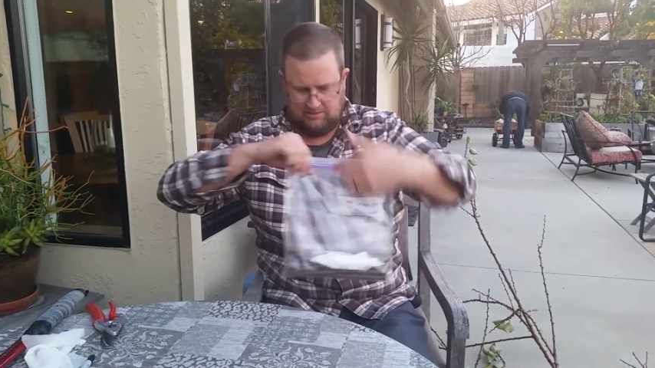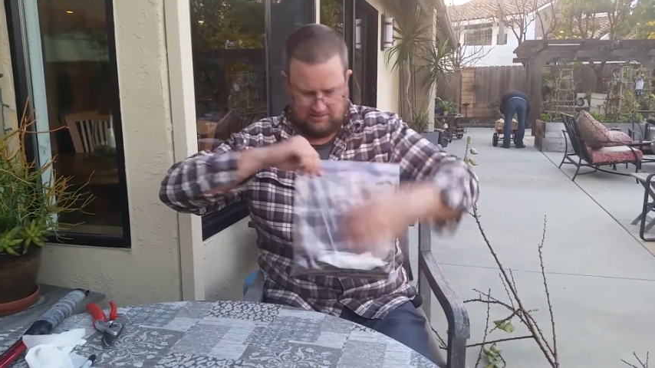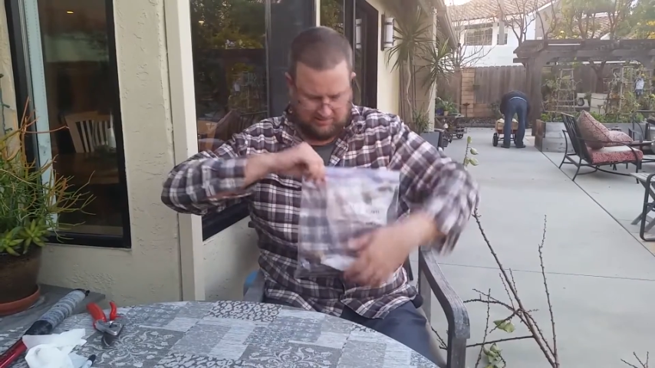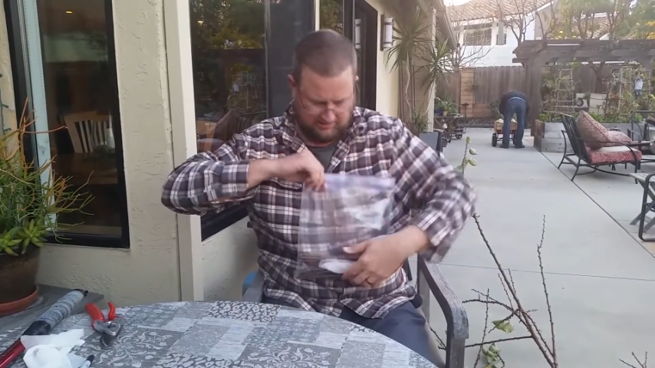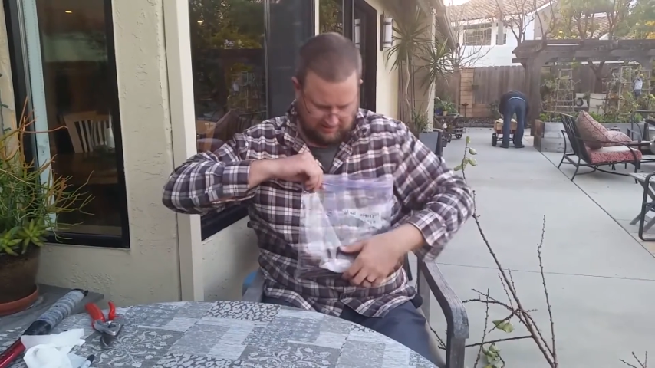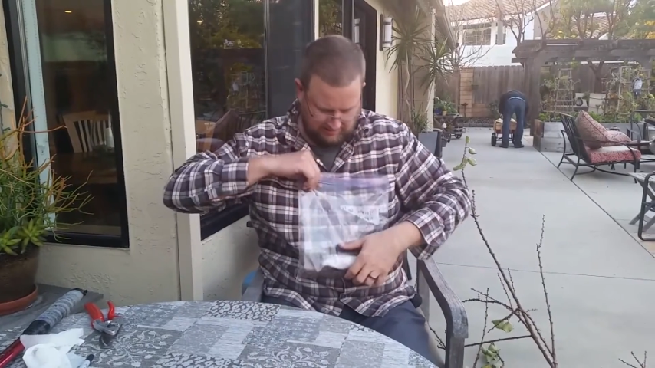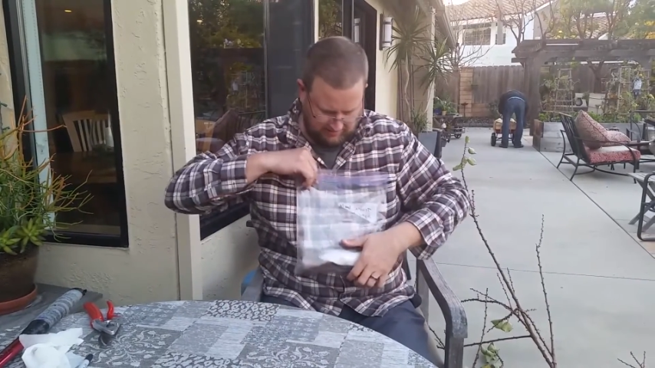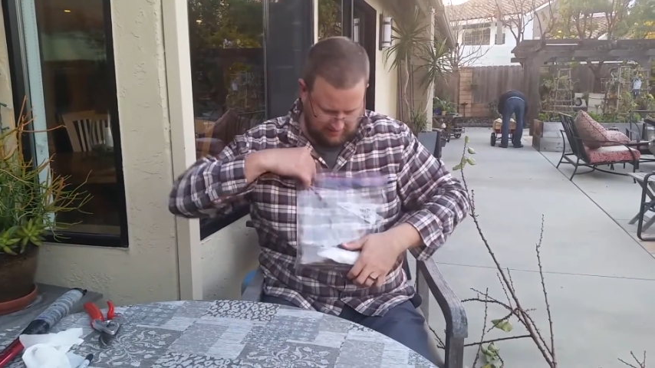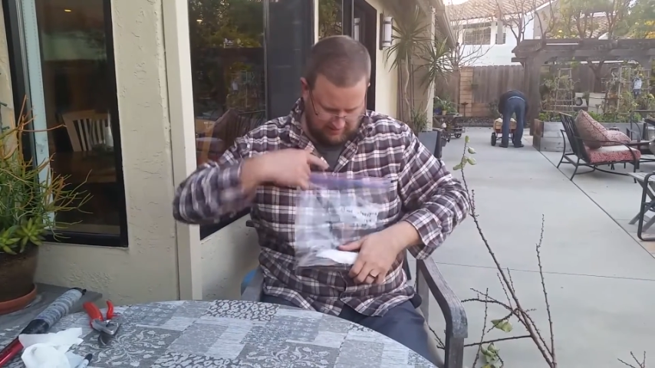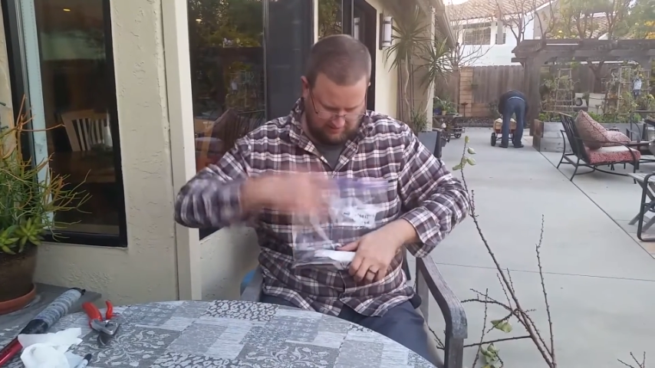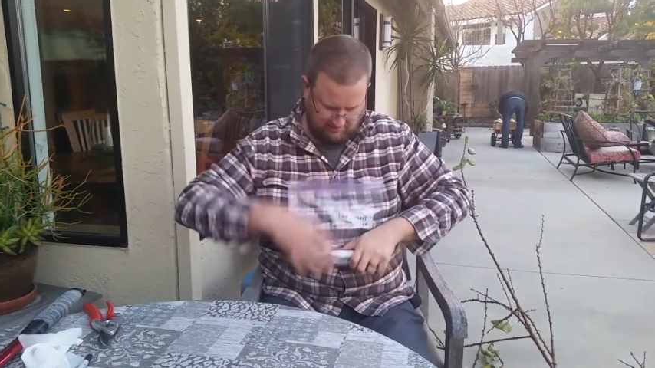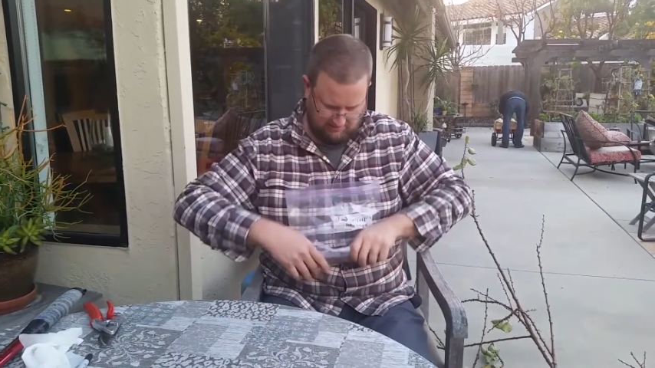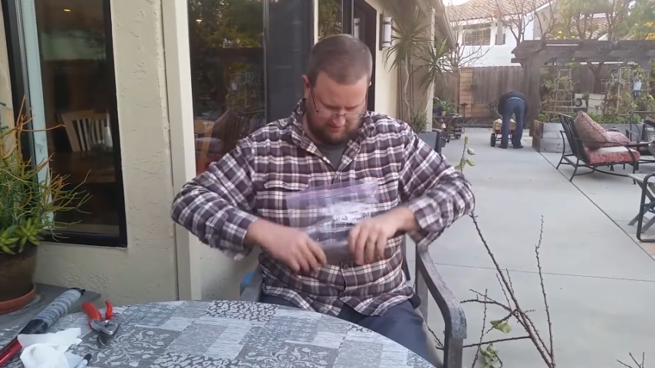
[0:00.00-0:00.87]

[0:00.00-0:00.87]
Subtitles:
seal it,